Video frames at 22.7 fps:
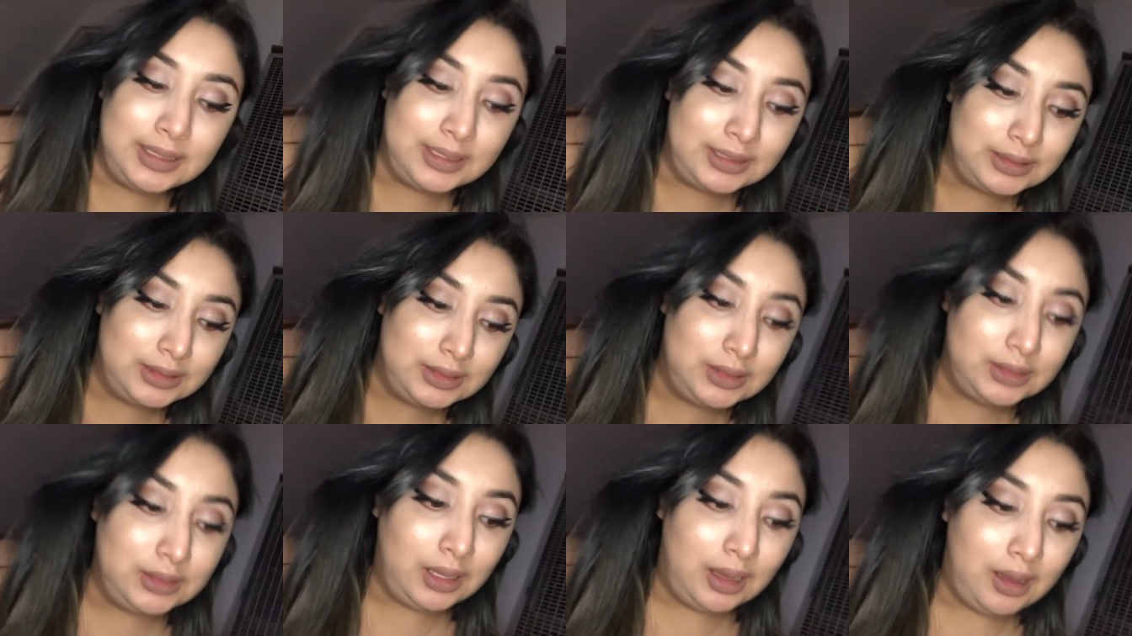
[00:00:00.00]
Like
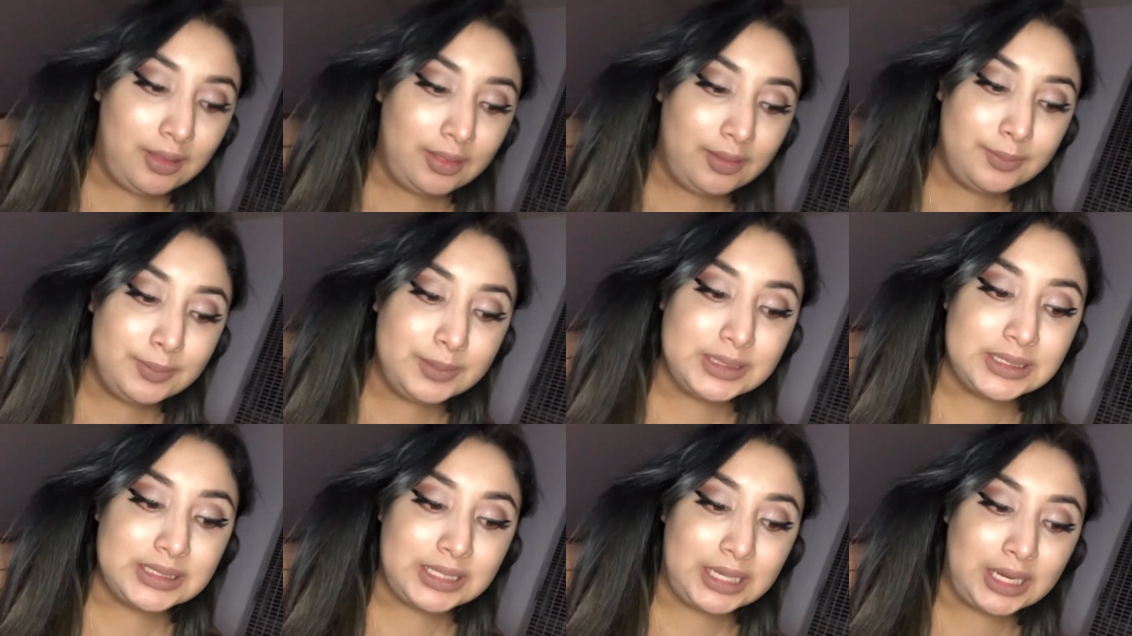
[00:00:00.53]
all the
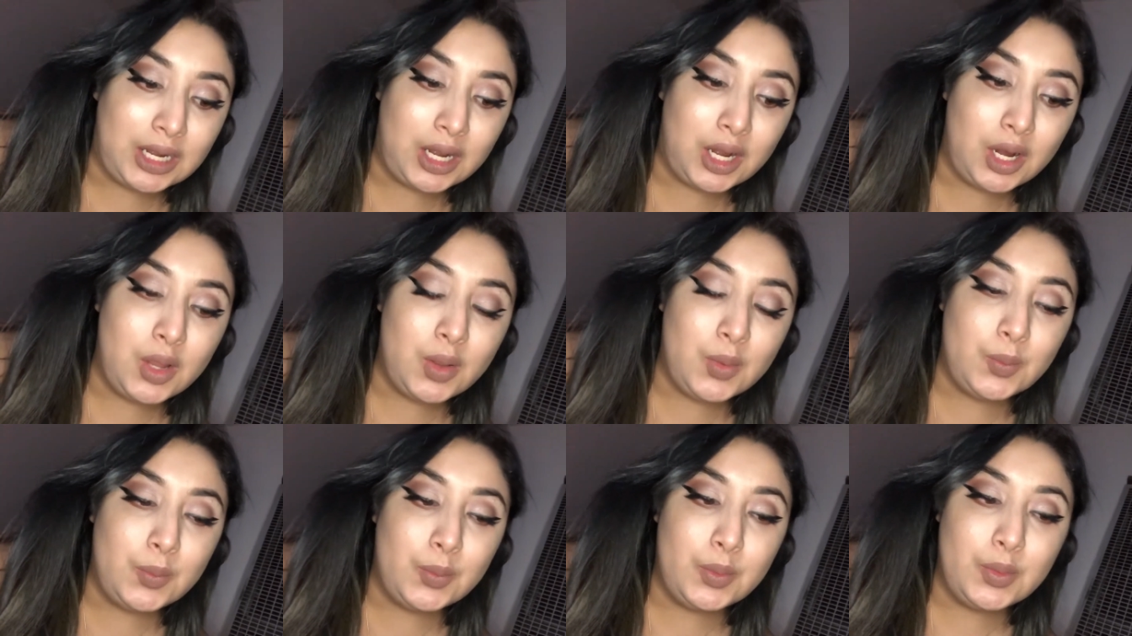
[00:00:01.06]

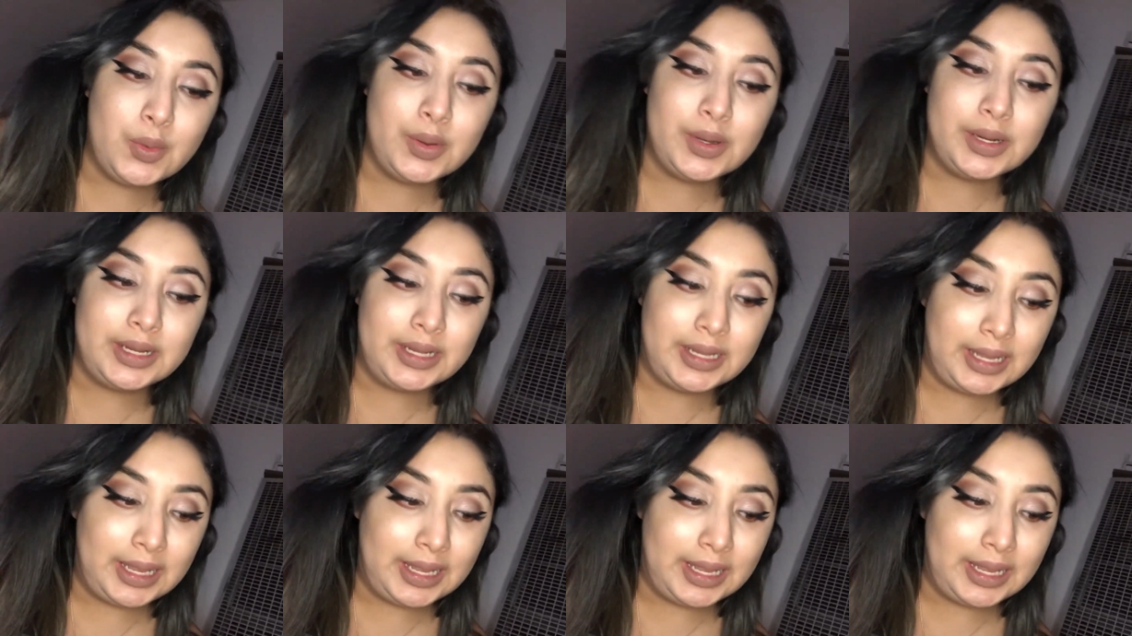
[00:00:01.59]
mascara will